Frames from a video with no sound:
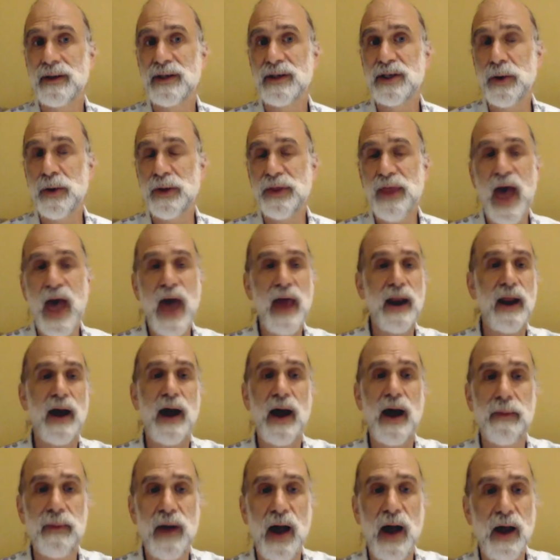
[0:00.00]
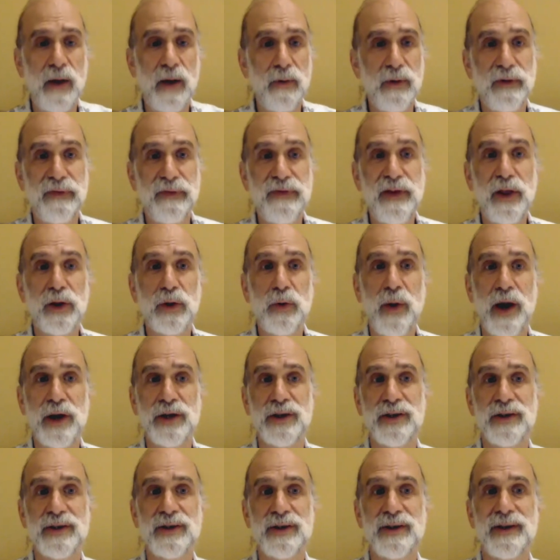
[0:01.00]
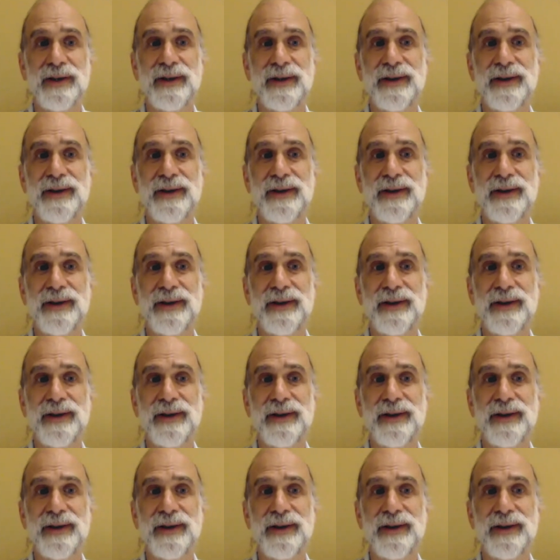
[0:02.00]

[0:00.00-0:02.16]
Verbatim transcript: So with that, I'm, I will field questions.